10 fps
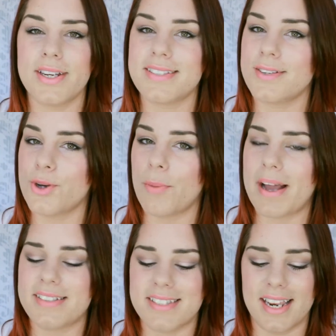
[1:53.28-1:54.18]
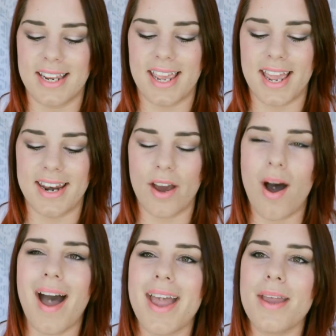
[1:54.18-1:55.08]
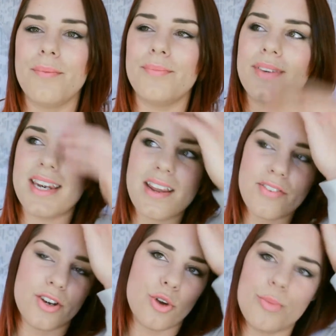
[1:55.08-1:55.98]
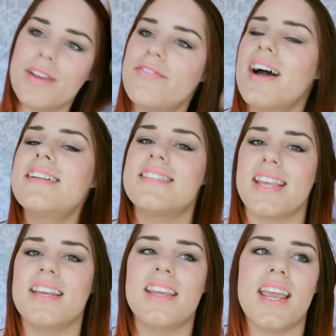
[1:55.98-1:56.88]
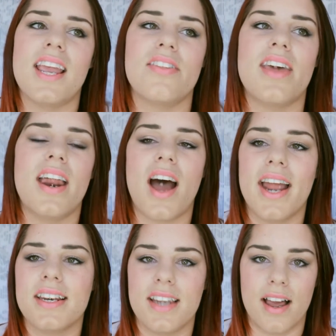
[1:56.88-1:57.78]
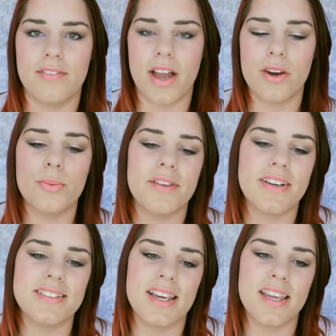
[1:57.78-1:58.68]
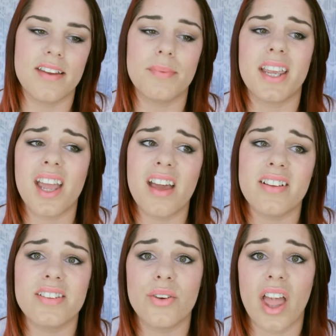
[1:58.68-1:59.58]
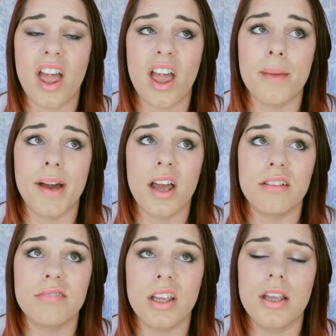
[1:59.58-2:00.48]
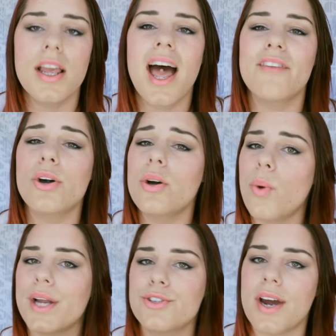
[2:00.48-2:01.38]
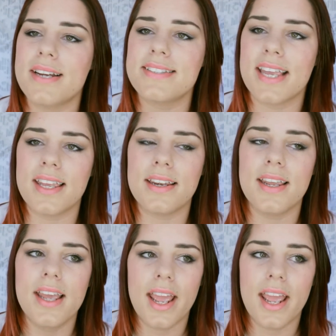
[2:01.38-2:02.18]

So next I'll talk about skincare. Now I never normally find skincare that I love. I normally find skincare that I'm like yeah that's okay but meh. I've got quite dry skin